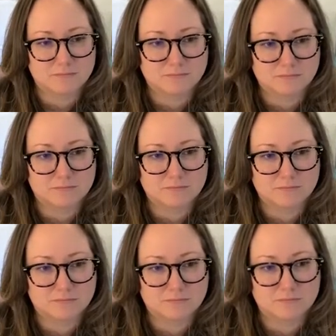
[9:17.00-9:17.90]

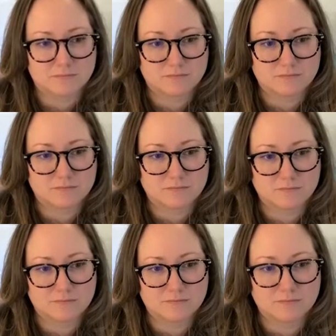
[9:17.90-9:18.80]

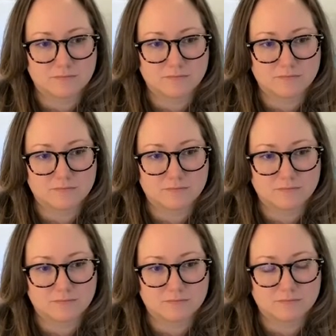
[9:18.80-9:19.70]

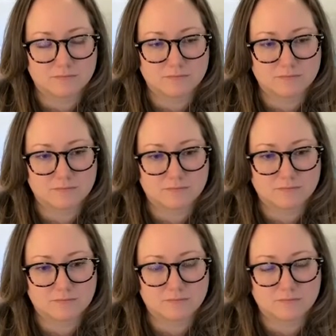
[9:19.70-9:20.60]

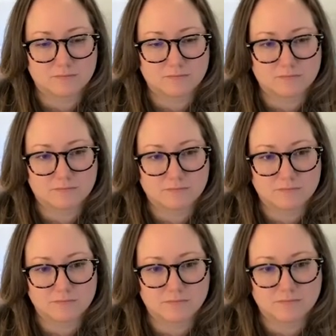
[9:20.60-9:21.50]

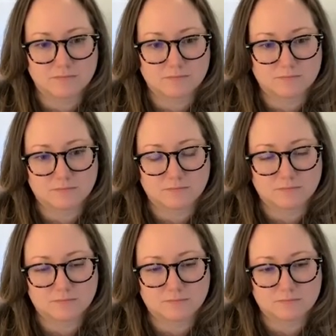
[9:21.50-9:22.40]

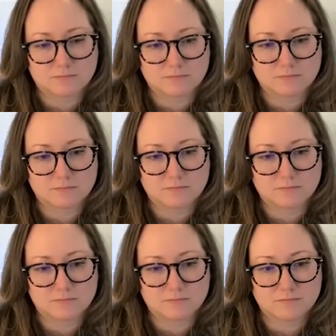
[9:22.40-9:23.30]

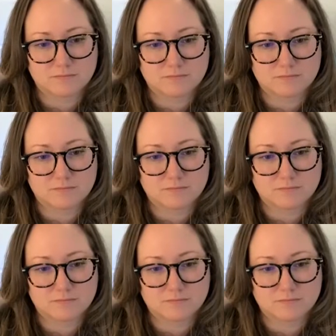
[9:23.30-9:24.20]

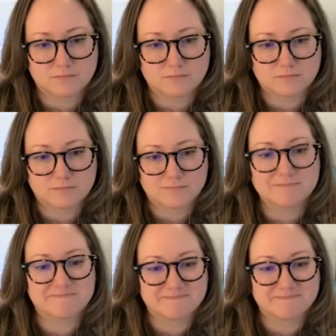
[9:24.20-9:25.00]
(silent)